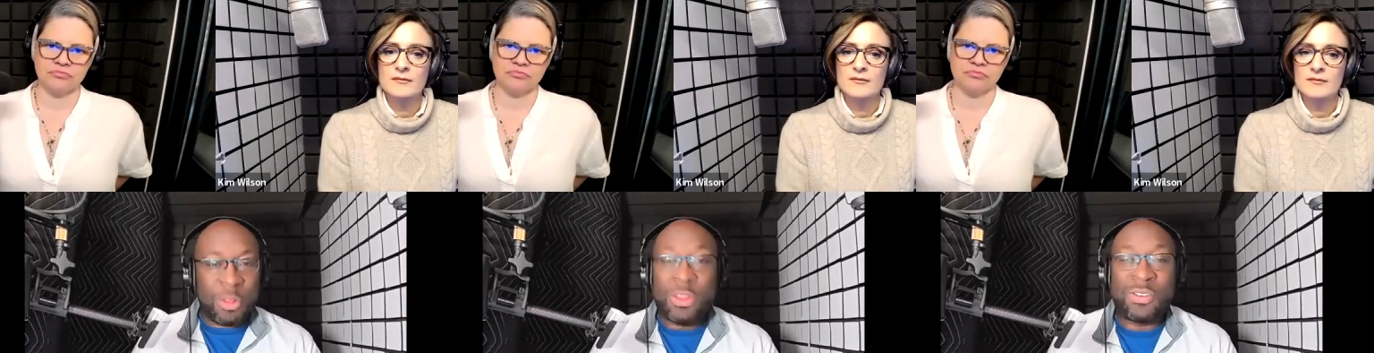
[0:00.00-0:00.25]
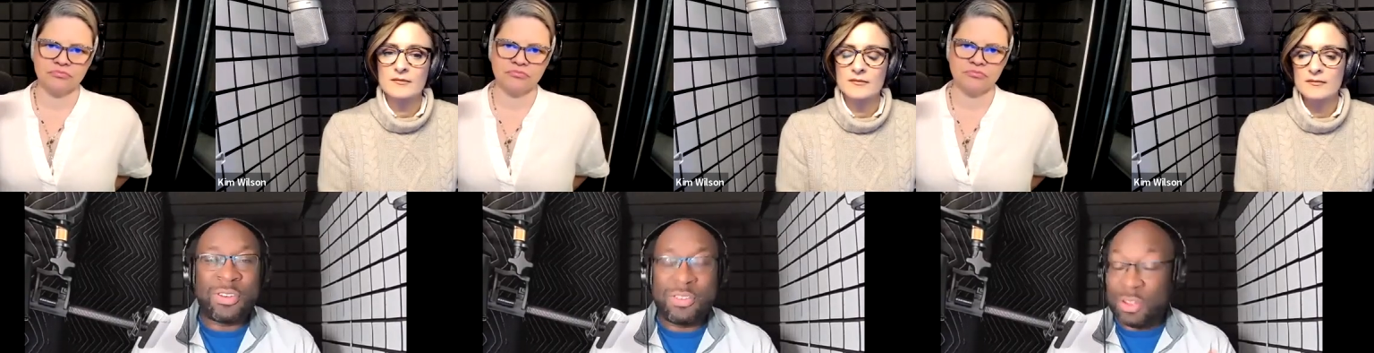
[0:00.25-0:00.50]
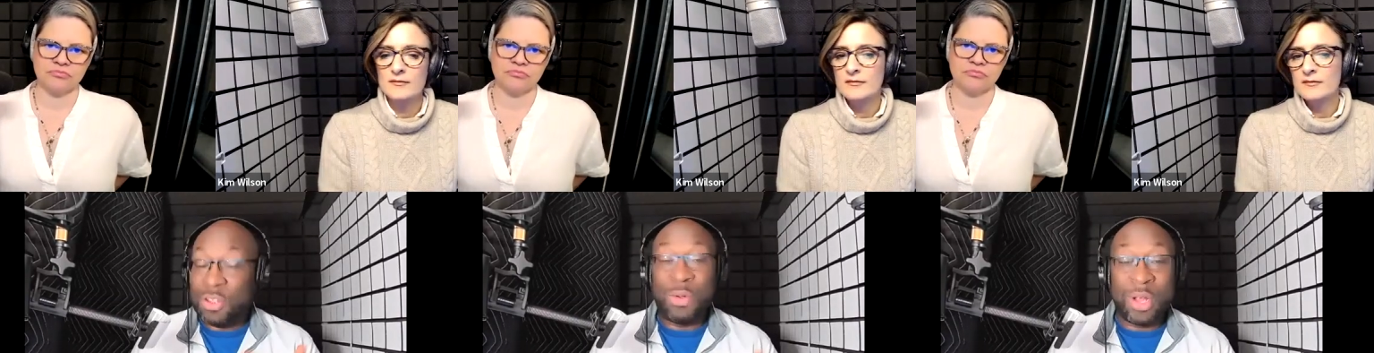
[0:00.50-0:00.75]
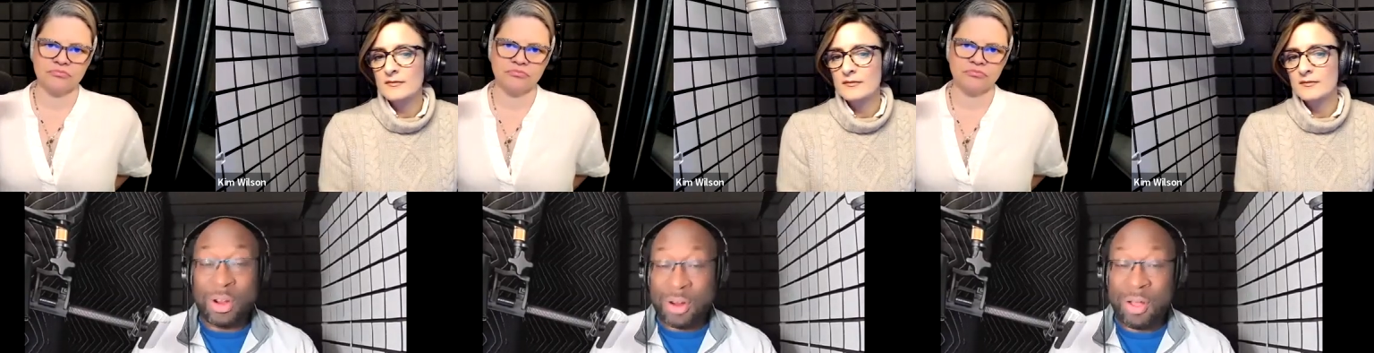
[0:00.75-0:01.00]
Speaker 1: this is,
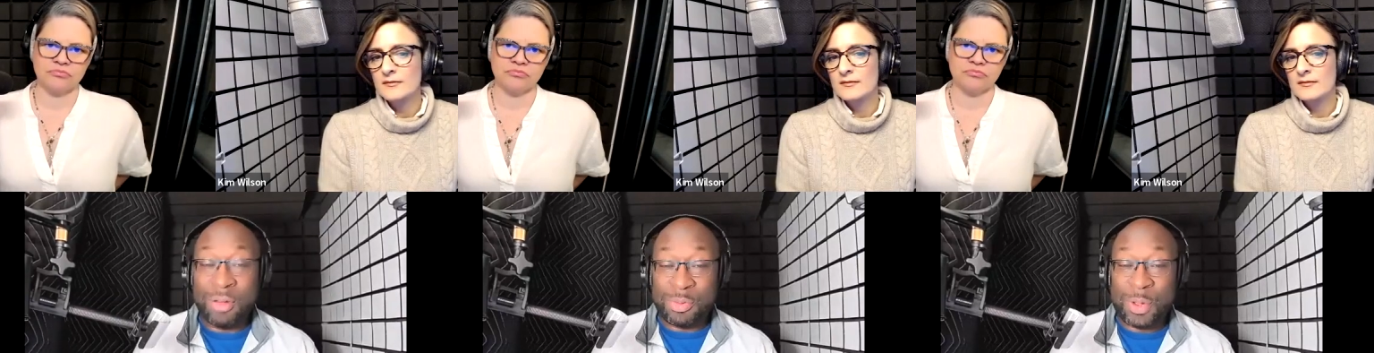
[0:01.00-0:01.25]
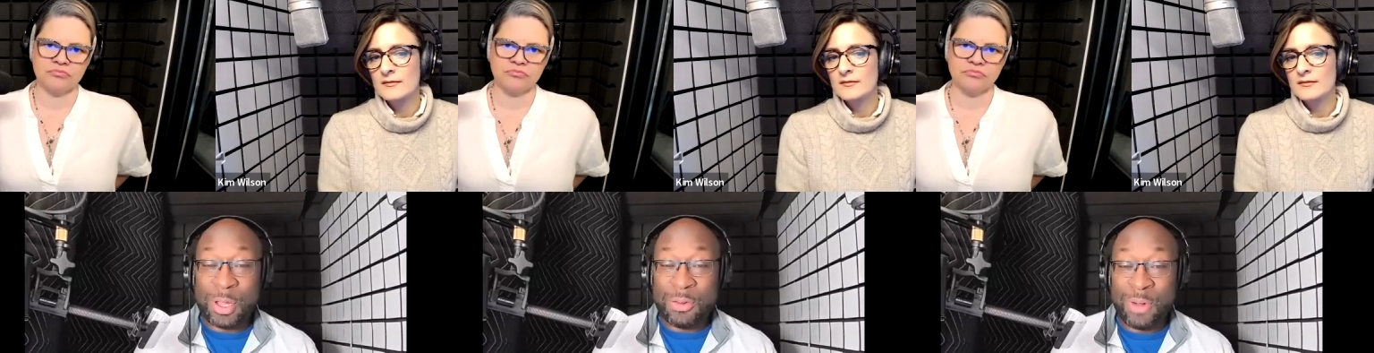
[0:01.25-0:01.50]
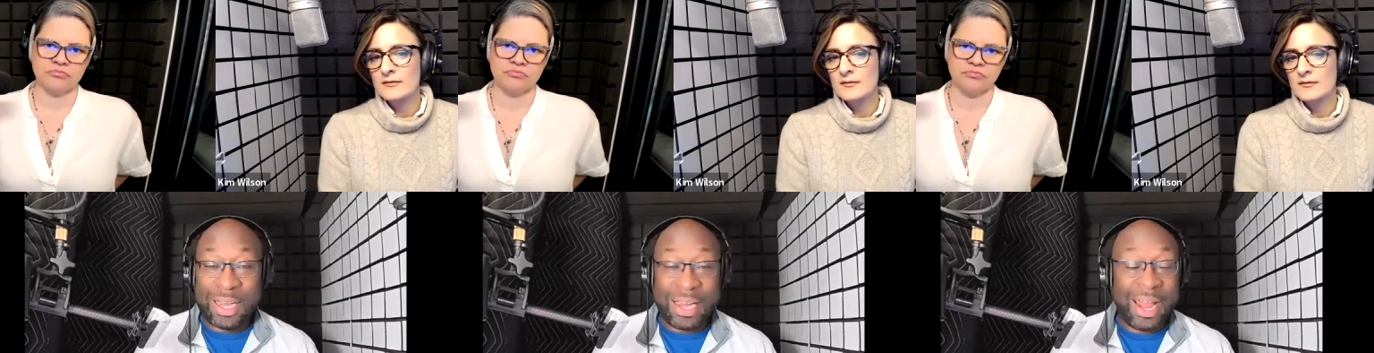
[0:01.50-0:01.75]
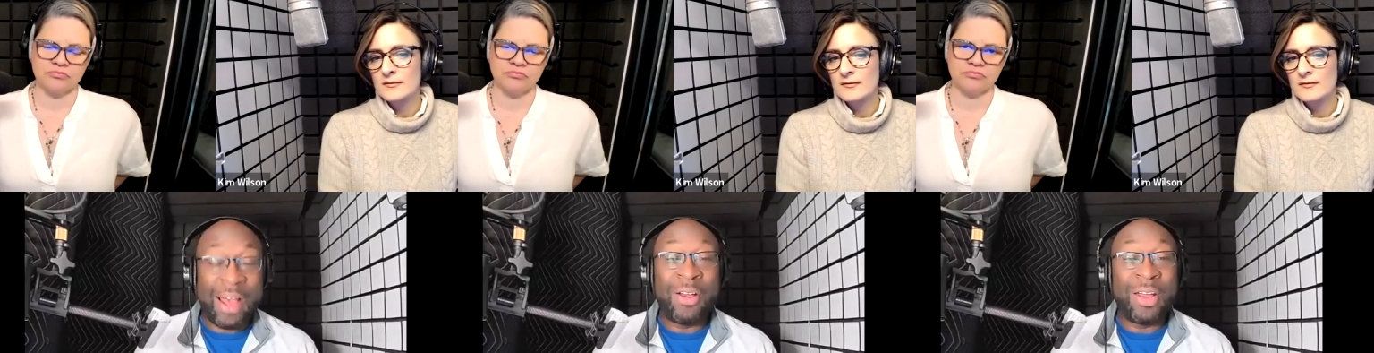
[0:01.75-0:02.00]
you hear how I'm speaking right
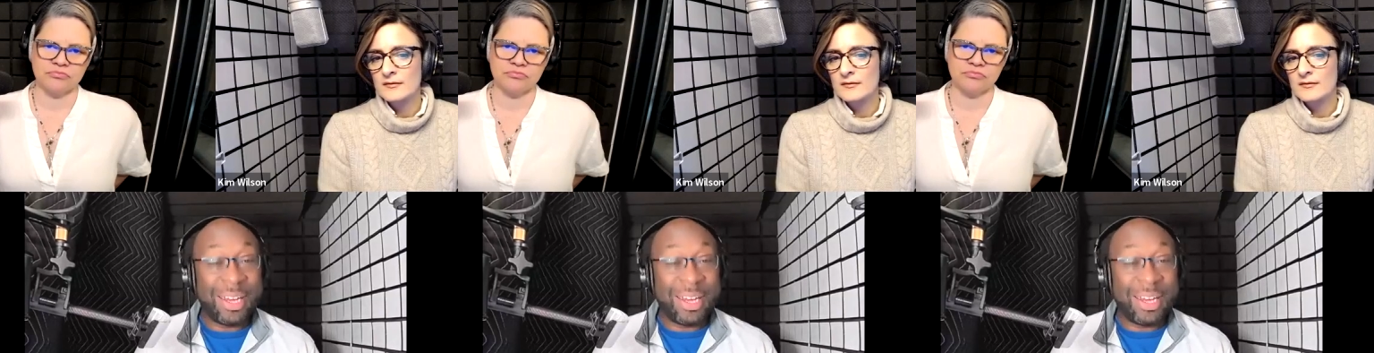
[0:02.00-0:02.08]
now.